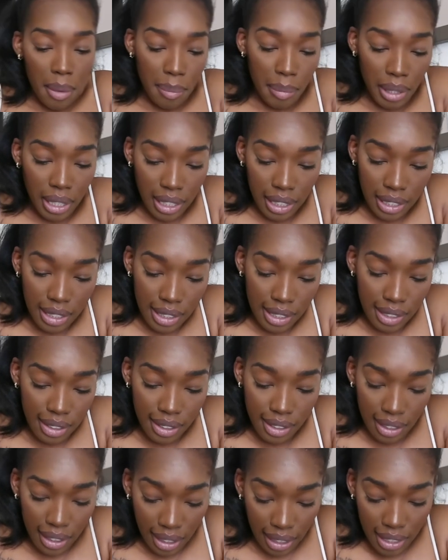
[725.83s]

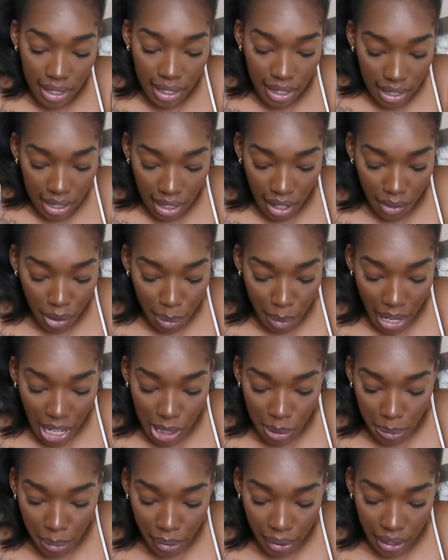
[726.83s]
because again, she doesn't have her
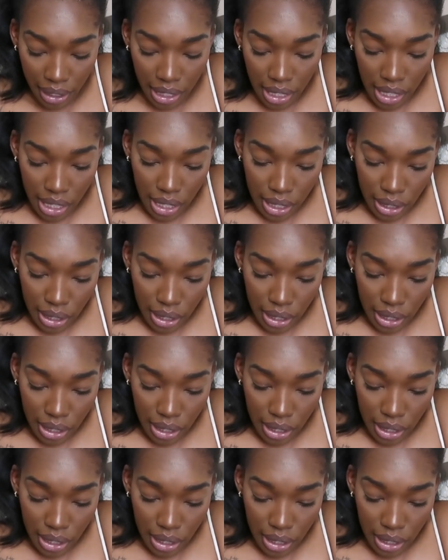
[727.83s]
passport.